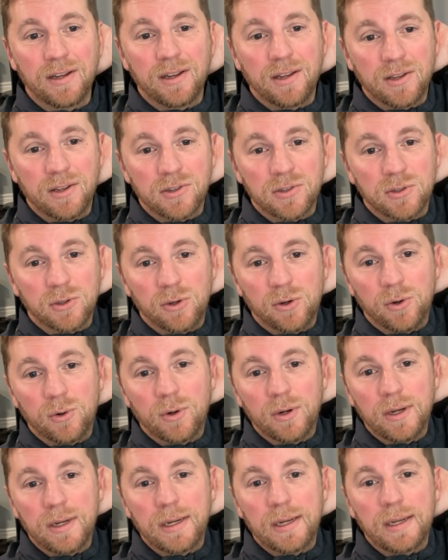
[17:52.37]
So
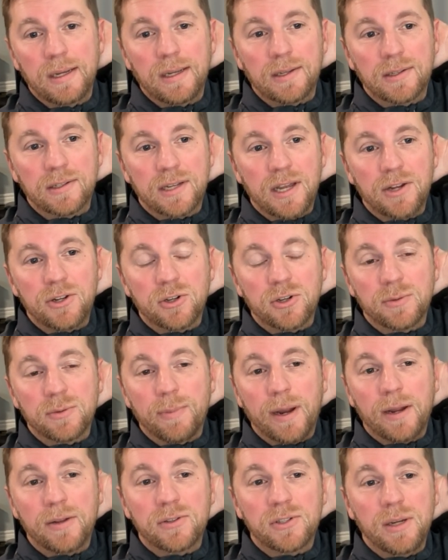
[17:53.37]
Skechers and
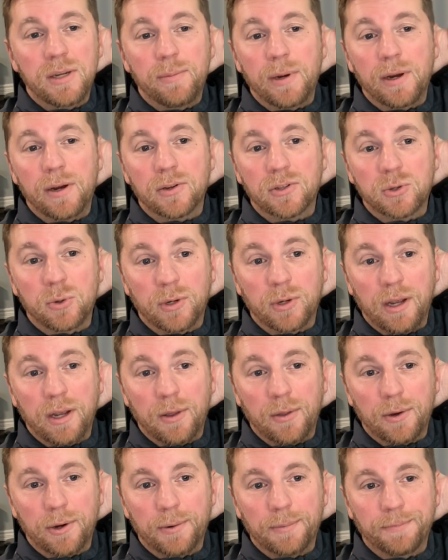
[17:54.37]
Berenstain Bears go
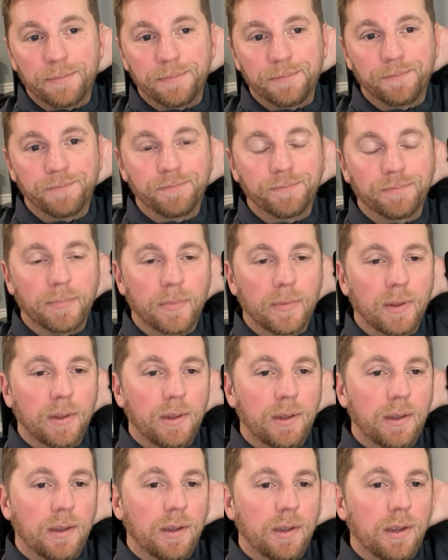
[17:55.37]
together.
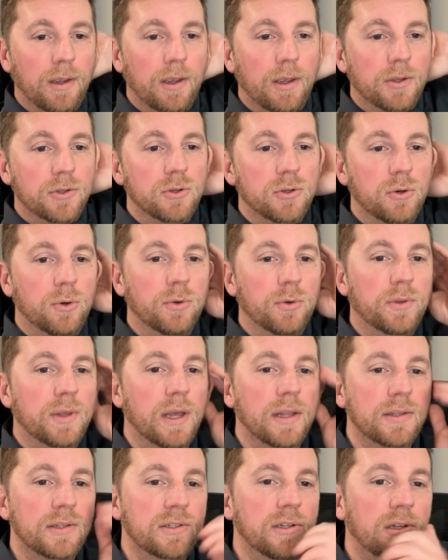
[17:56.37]
So
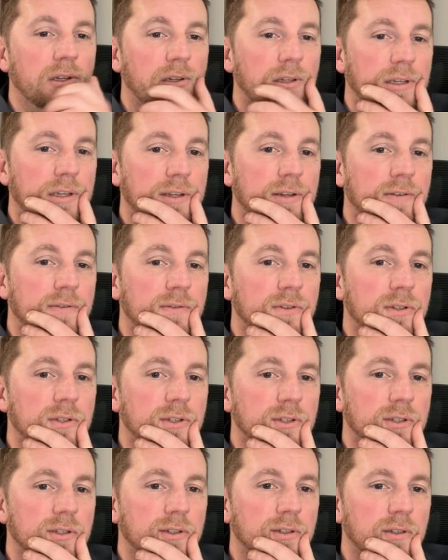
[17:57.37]
that still
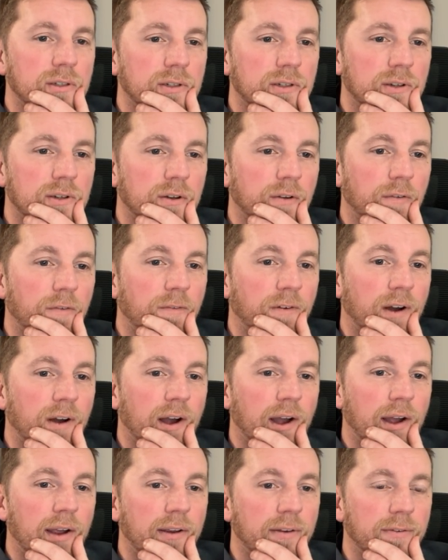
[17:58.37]
leaves
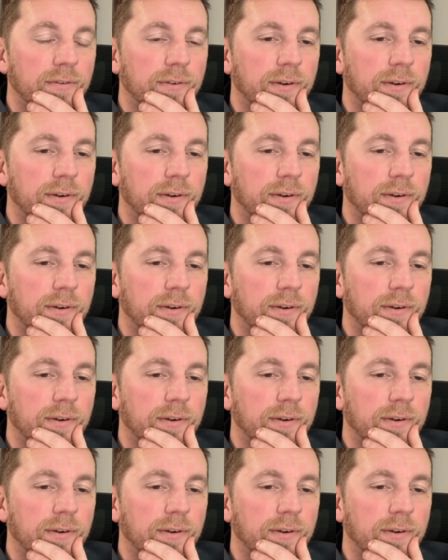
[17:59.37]
5